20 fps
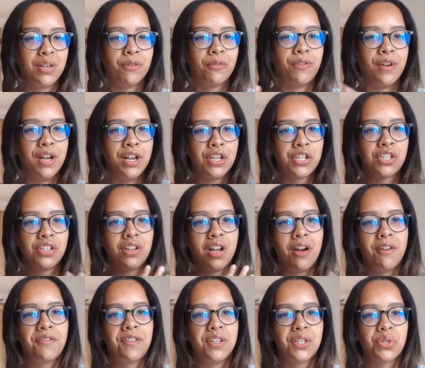version
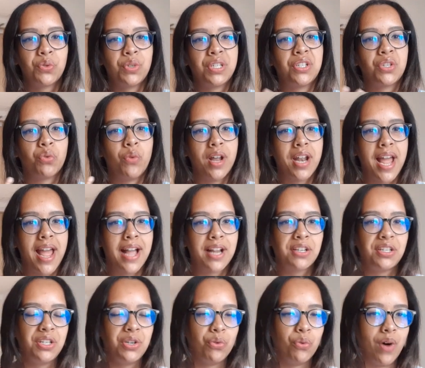of this, which is what I
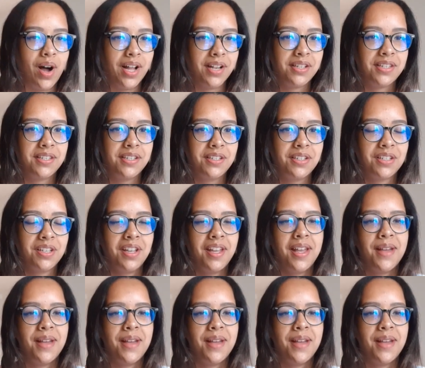actually wanted.